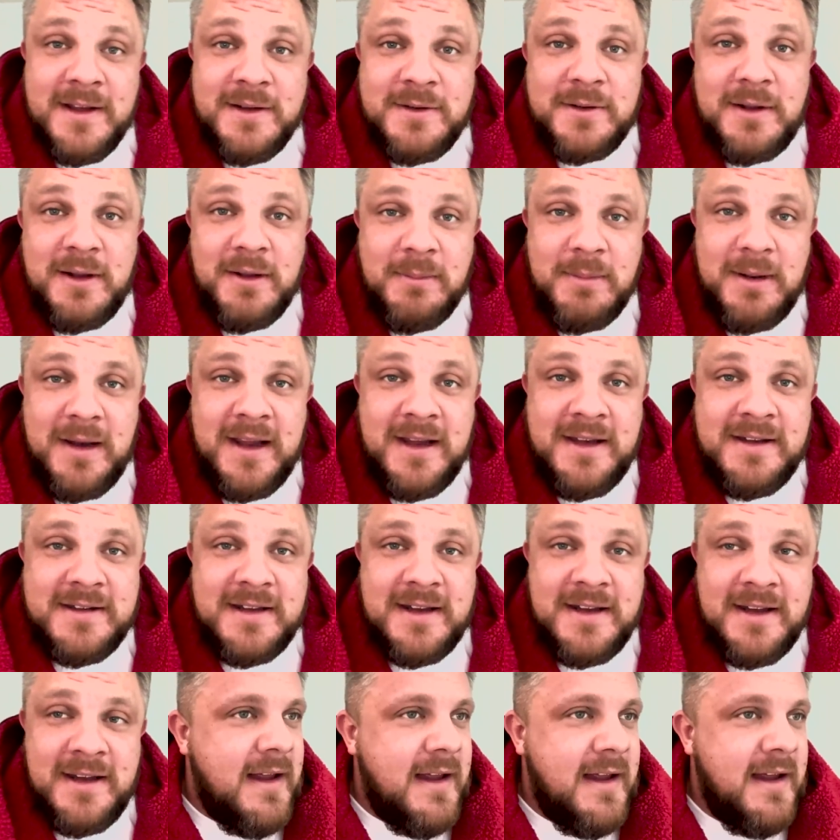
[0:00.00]
So that'll be
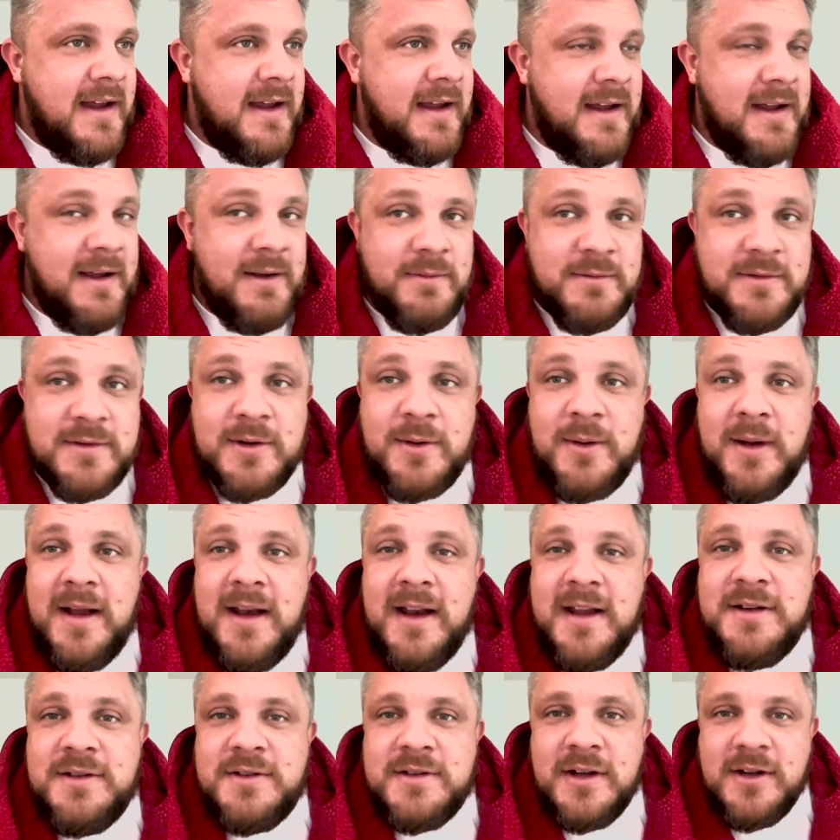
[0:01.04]
nice yeah, it was quite a
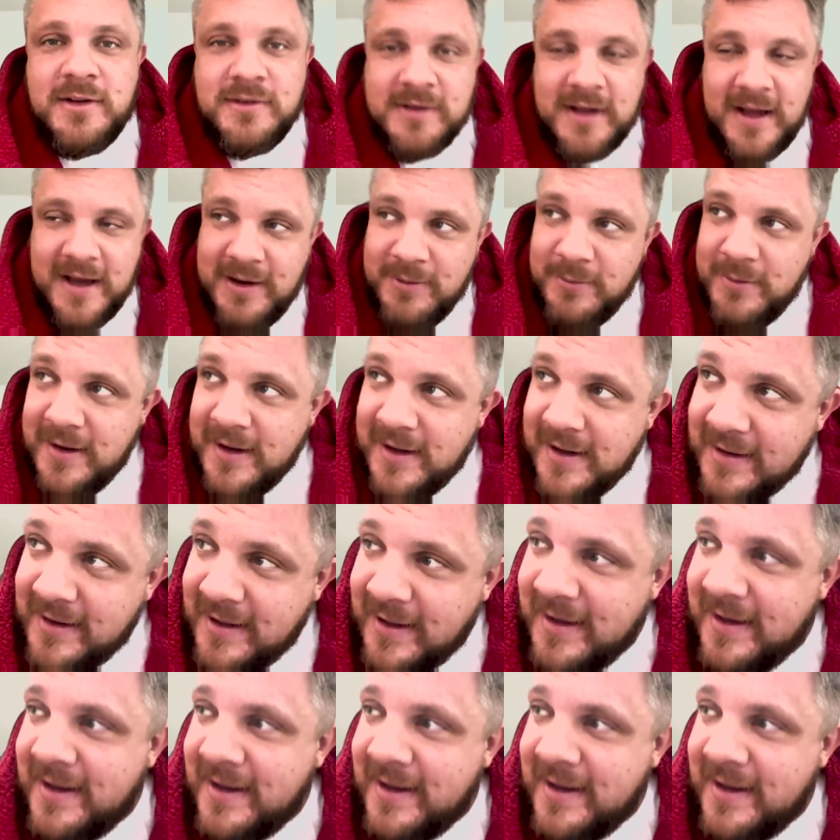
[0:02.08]
nice chilled night we had.